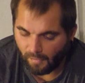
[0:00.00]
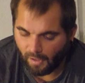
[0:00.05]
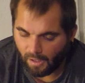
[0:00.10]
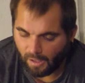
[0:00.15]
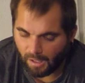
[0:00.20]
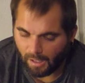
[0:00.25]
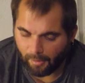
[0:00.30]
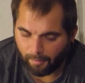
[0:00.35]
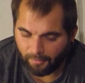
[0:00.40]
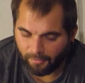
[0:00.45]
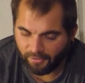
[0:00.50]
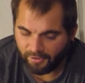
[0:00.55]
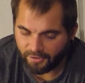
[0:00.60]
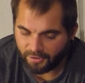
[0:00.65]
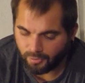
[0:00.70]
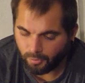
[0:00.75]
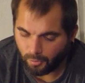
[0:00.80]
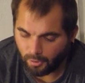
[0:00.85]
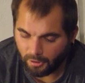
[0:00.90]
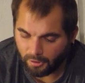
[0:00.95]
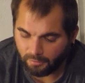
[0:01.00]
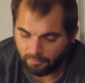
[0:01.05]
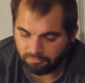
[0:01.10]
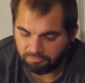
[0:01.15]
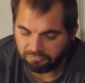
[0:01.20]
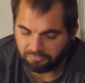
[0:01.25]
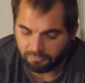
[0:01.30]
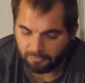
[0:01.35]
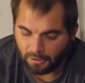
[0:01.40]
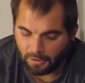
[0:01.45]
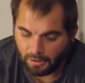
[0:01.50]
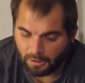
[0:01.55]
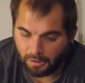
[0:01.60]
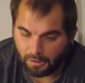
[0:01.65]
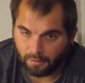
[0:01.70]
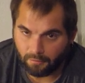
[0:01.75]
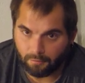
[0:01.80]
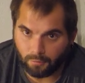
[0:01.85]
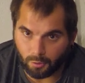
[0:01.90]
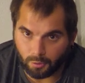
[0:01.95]
Um, this one
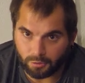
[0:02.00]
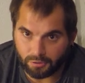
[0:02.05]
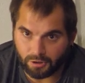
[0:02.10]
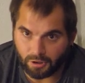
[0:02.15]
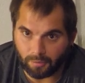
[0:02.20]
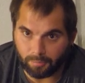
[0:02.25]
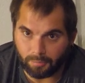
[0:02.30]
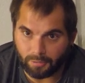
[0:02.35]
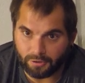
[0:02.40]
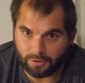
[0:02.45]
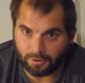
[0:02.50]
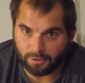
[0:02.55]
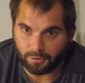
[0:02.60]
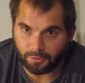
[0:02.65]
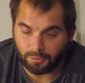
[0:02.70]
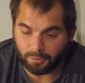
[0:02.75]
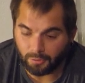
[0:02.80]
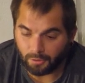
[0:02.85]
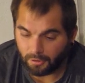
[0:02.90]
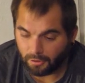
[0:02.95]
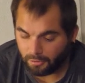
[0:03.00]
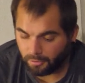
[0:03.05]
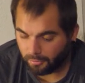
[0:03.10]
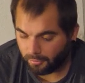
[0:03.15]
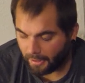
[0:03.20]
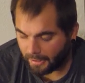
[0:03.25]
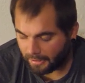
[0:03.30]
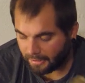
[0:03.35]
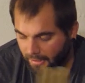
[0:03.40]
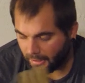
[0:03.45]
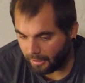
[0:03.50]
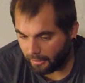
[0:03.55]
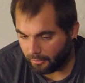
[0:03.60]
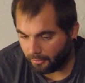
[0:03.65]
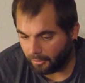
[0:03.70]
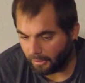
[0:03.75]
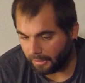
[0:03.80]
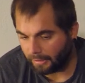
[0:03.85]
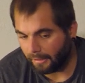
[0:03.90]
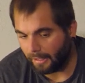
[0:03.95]
folds up into a little
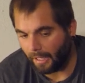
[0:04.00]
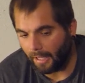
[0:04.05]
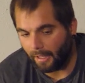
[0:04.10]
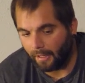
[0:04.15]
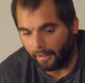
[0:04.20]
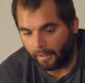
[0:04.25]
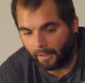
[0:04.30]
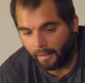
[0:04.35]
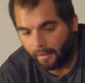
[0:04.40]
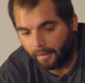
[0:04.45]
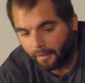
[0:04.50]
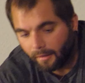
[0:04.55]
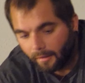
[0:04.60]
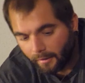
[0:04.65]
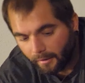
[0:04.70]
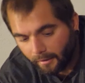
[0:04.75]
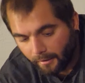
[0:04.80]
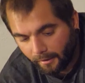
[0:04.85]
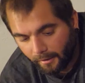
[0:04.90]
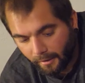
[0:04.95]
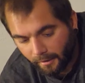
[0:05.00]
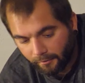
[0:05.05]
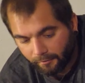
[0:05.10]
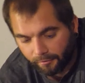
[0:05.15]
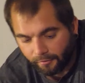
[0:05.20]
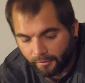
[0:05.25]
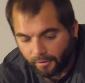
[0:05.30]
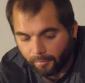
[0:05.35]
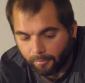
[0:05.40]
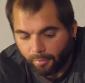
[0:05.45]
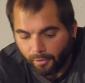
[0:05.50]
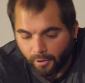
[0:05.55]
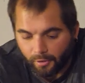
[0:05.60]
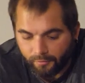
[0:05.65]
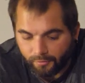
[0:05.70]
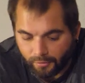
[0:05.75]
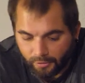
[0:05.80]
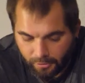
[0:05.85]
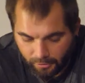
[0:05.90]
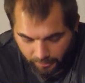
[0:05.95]
rectangle like that, and it fit
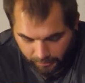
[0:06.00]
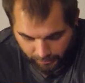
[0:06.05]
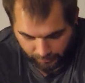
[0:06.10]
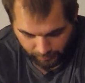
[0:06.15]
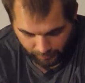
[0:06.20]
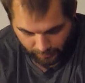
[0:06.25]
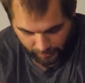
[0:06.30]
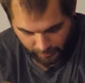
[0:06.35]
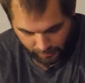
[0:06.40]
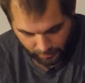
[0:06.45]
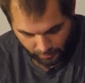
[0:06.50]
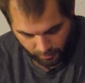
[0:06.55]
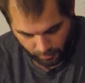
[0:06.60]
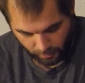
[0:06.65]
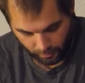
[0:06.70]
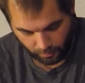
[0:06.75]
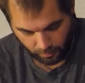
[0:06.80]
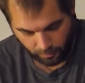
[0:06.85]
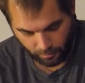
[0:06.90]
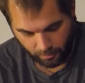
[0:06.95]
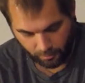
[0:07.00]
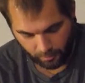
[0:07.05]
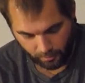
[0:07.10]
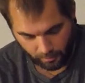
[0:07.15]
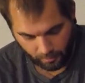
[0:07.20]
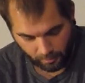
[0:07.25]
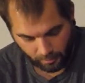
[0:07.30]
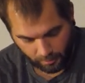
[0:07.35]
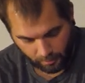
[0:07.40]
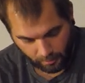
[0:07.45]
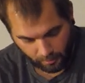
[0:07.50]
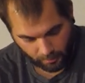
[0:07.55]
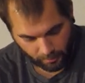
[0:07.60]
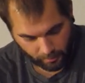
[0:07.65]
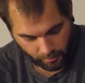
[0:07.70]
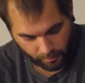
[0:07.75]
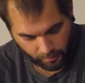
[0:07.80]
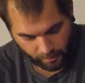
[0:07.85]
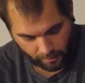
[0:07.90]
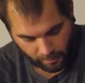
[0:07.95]
perfectly into
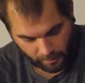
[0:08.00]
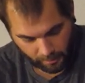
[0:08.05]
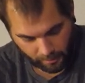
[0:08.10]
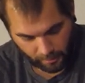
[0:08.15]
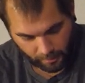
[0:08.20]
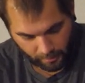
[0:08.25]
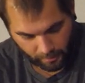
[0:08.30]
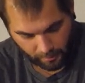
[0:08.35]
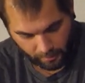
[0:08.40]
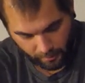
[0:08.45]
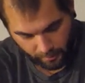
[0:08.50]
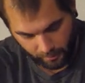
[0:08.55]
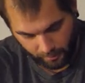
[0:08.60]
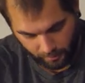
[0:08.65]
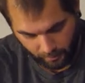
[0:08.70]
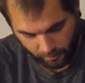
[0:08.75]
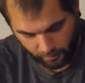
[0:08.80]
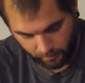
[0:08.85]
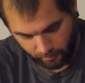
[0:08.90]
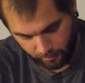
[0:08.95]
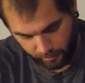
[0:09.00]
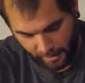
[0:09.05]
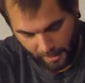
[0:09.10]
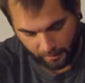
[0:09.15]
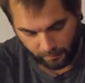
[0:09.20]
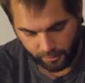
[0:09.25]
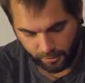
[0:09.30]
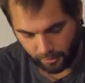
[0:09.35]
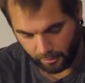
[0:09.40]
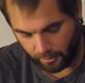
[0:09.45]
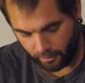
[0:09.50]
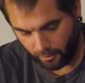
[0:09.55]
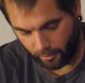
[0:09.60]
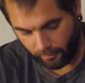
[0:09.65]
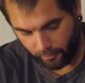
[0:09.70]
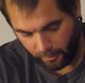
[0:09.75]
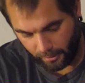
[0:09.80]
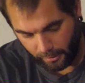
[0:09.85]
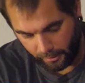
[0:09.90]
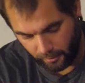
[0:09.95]
the pouches
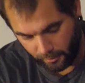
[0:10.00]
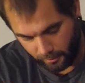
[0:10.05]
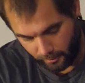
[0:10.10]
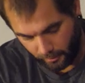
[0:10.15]
over here.